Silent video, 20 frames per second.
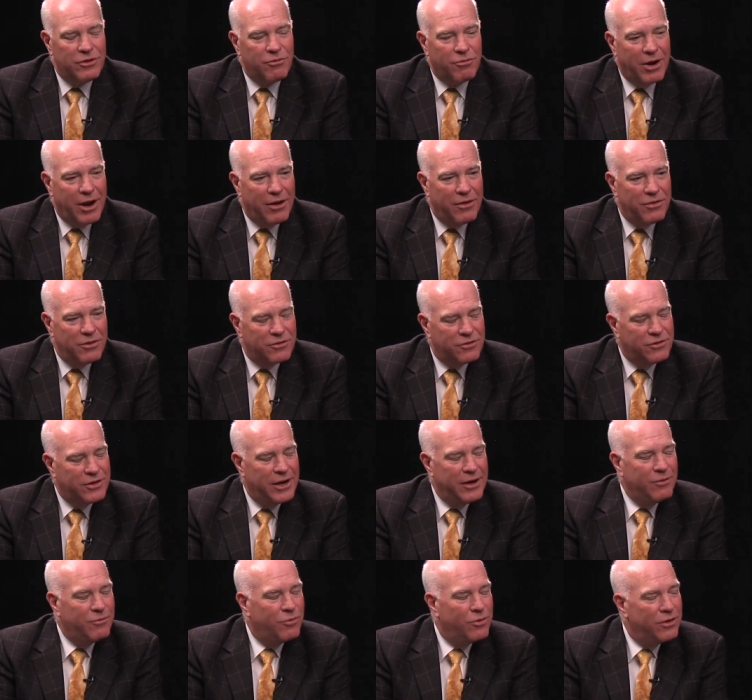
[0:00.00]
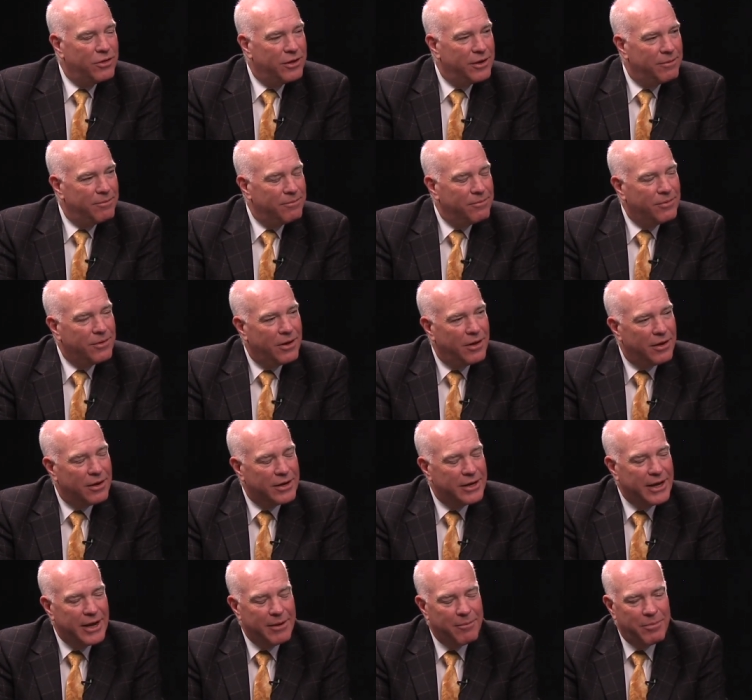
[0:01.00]
around the state with him uh,
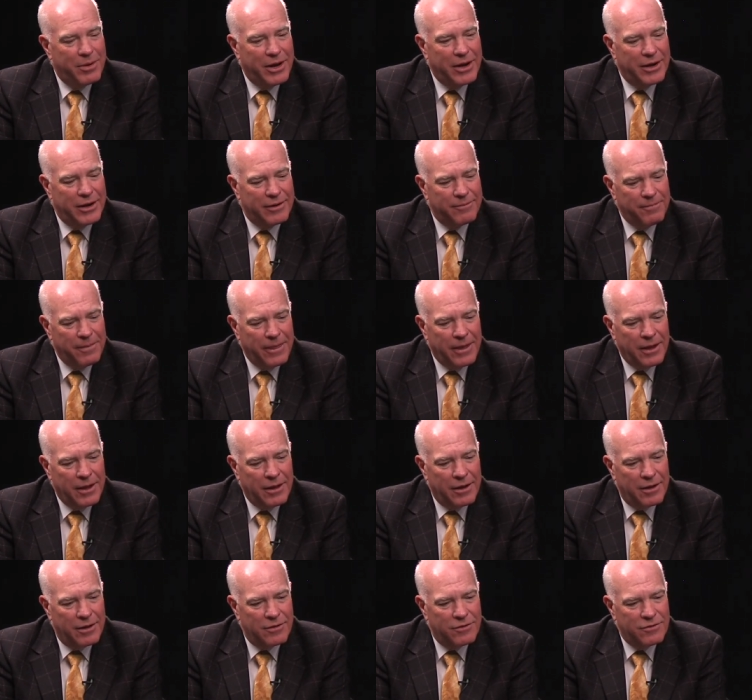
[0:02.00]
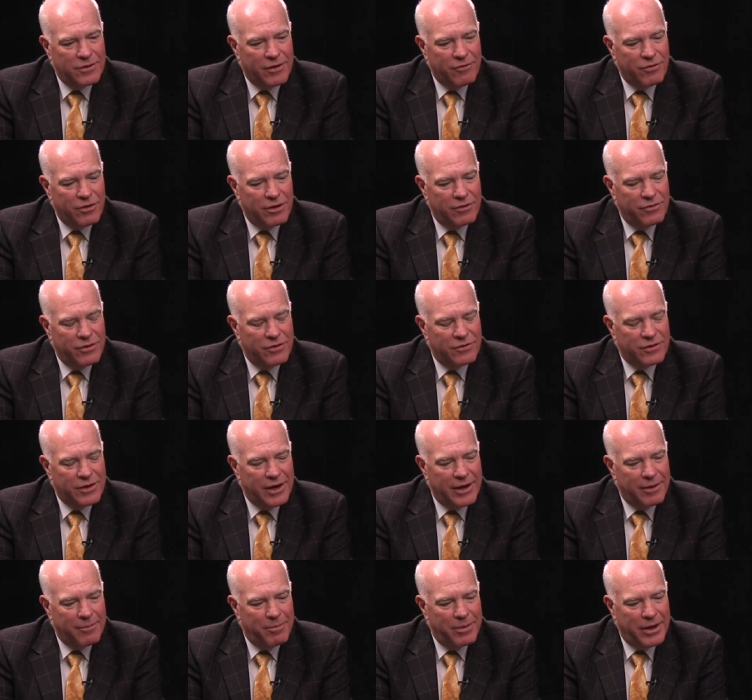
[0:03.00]
campaigning on several of his
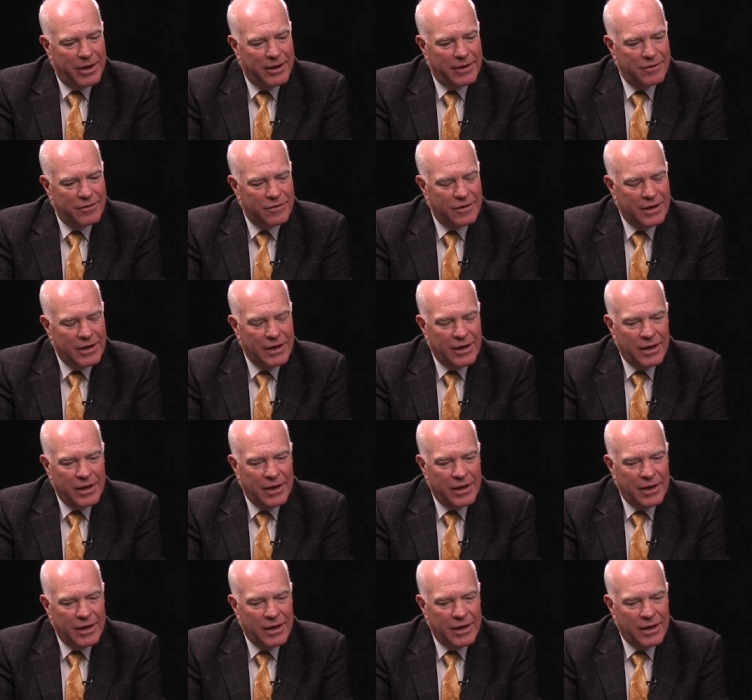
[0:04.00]
campaigns.